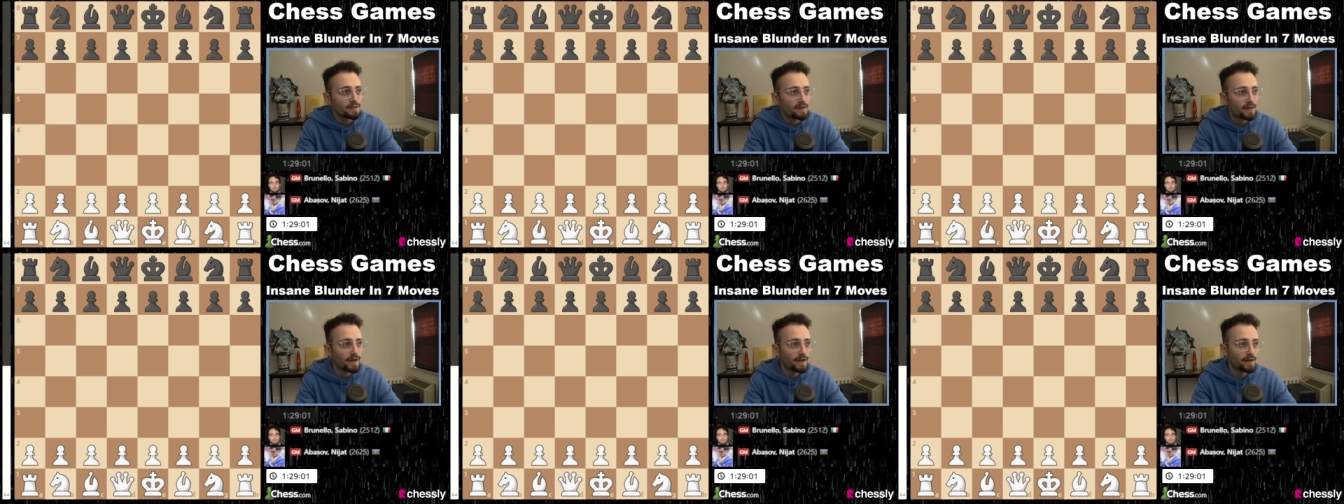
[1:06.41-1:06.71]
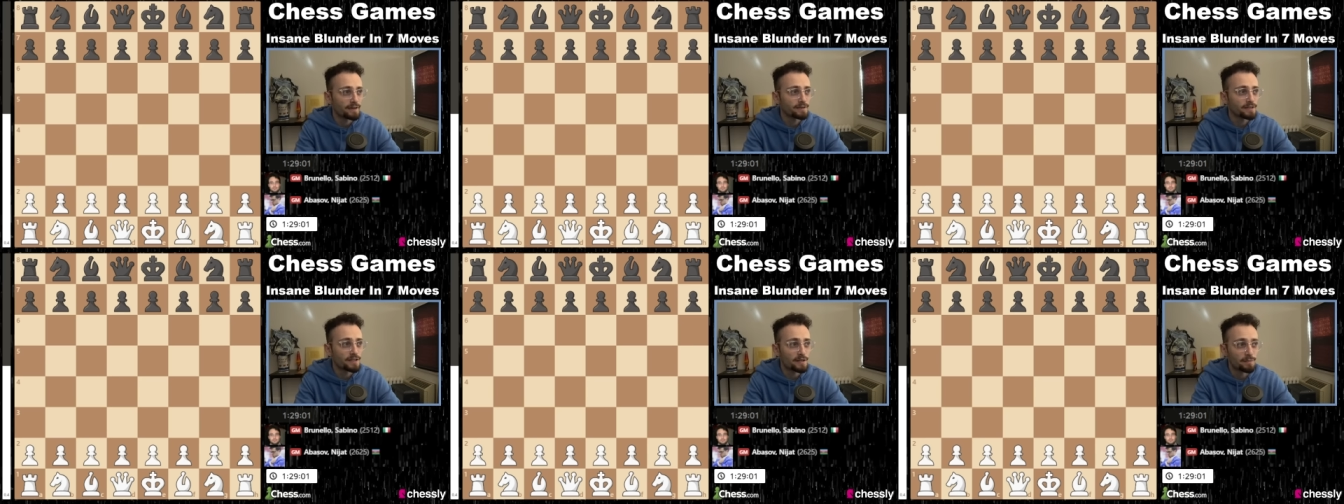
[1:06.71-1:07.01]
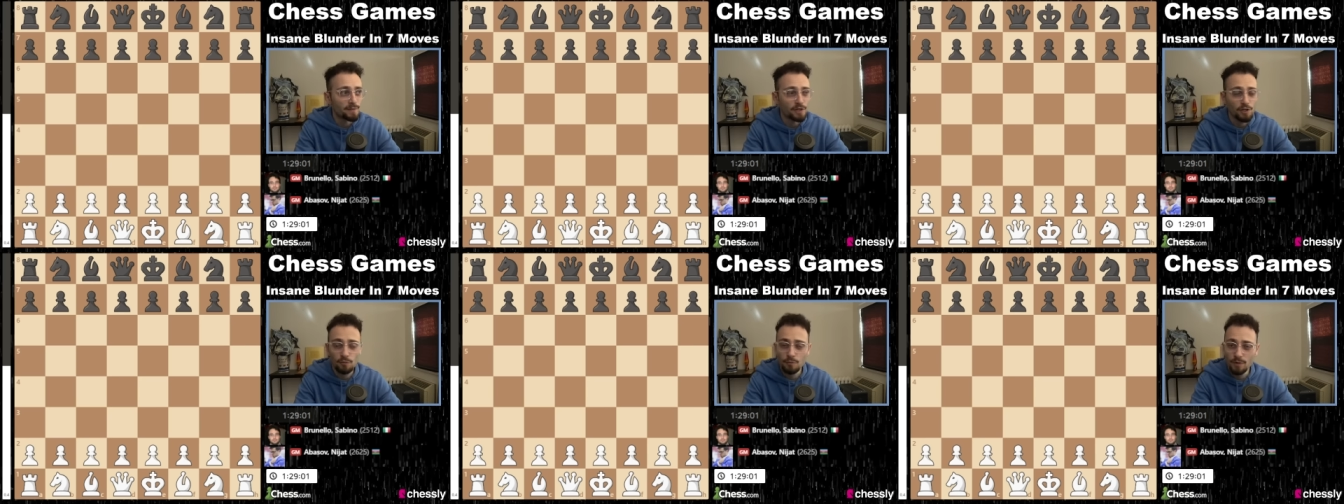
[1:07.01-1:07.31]
and
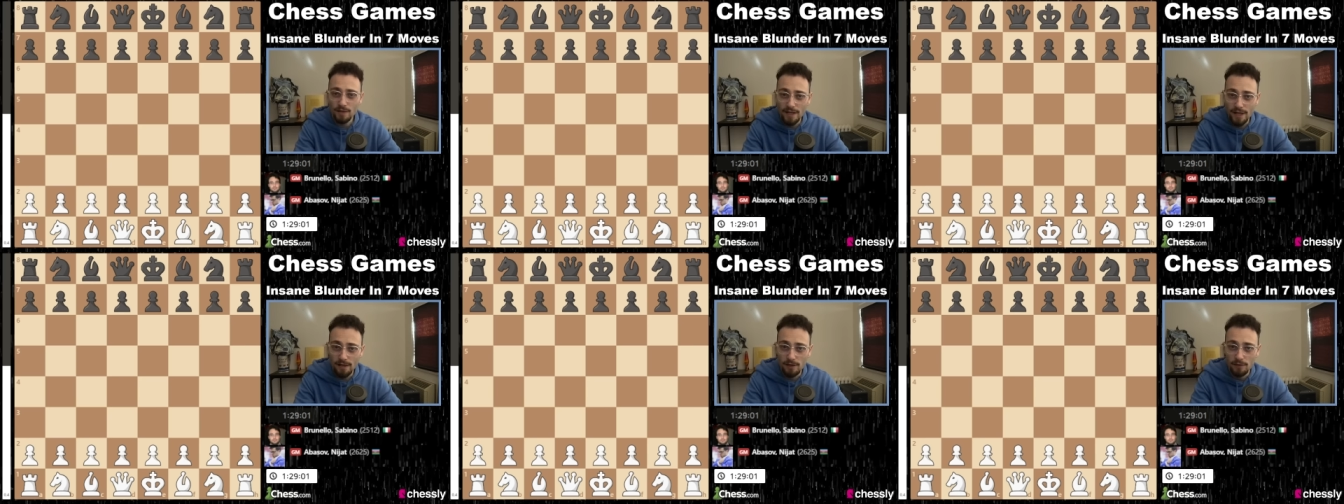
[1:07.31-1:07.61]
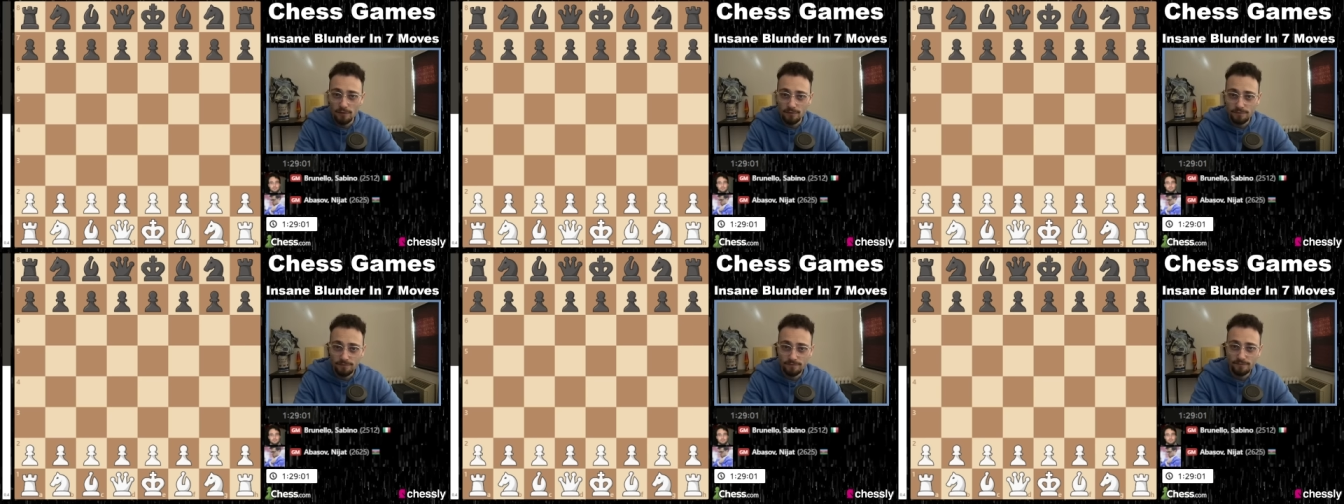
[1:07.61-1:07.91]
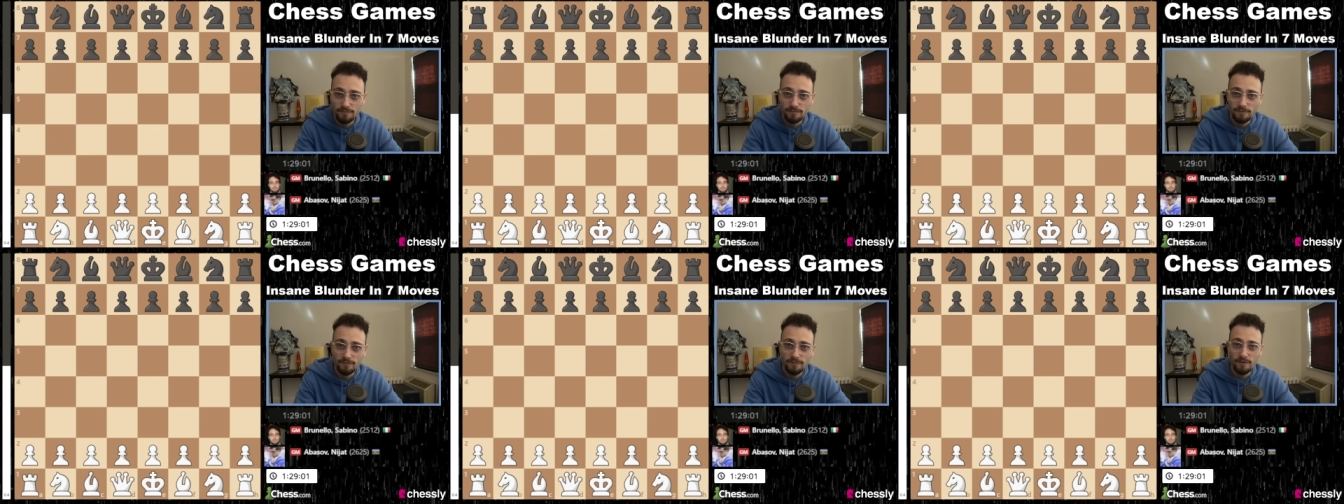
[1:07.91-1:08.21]
Sabino Brunello
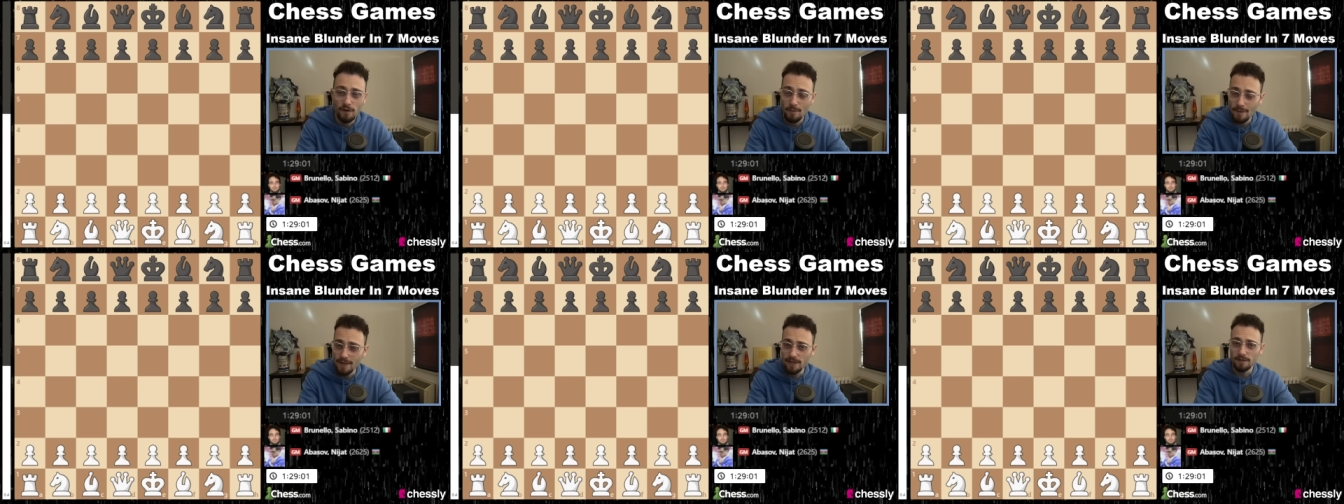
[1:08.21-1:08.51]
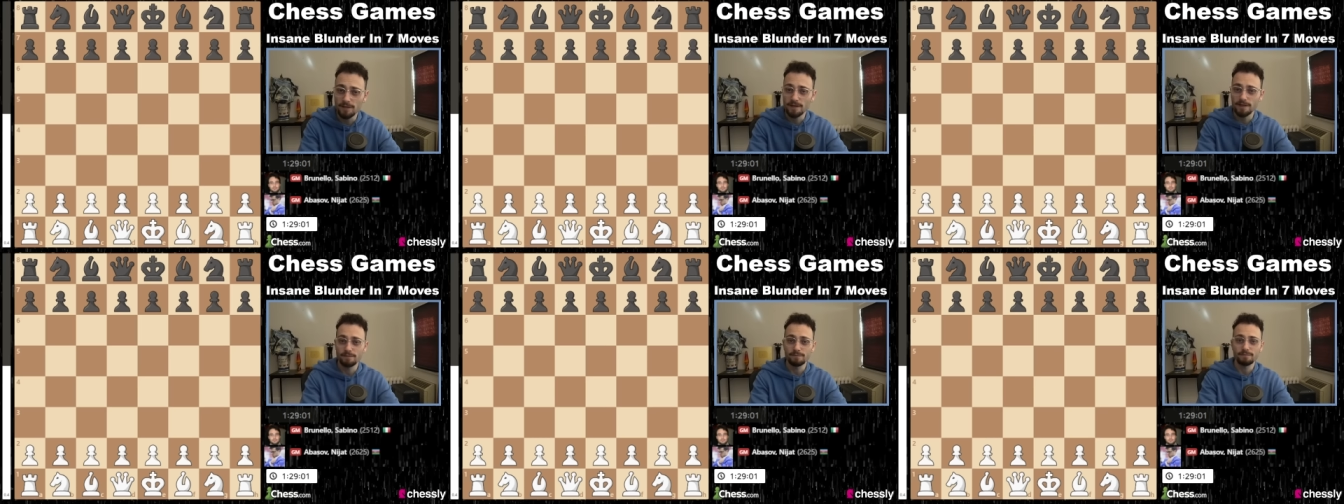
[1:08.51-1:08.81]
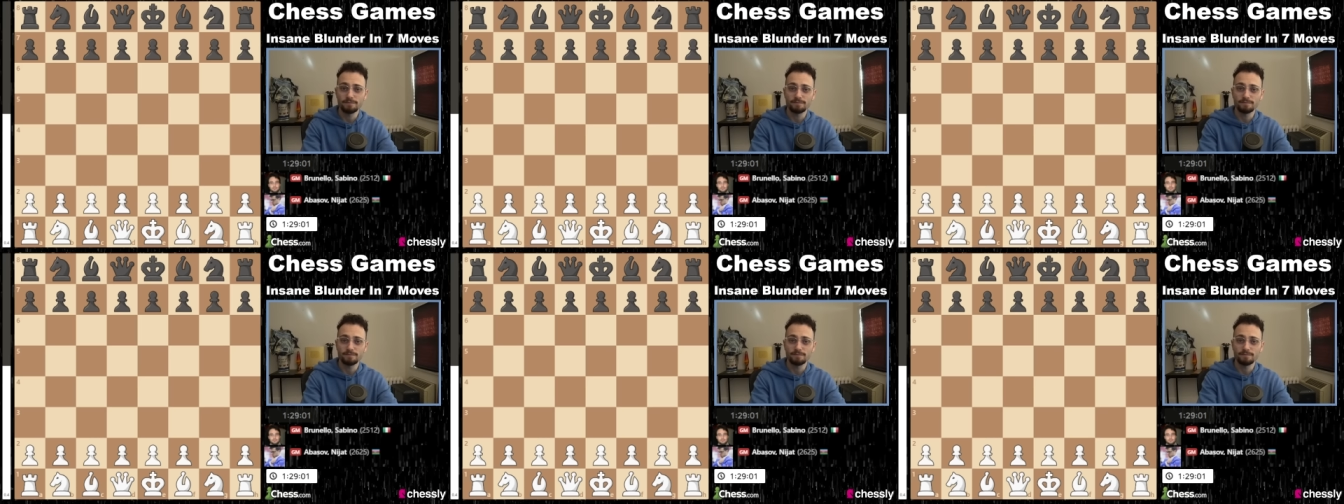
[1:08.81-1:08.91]
from Italy.